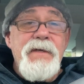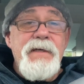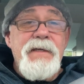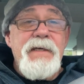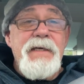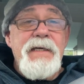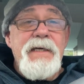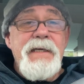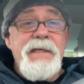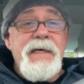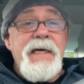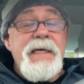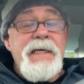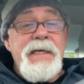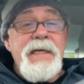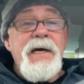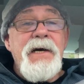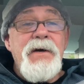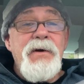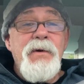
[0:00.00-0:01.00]
They
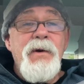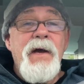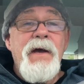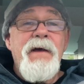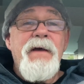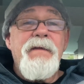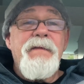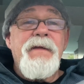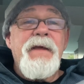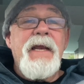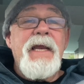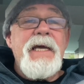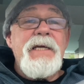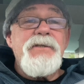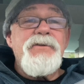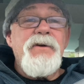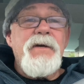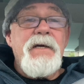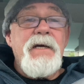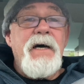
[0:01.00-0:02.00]
know the
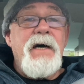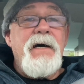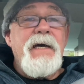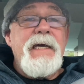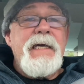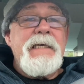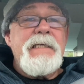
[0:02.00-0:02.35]
electric car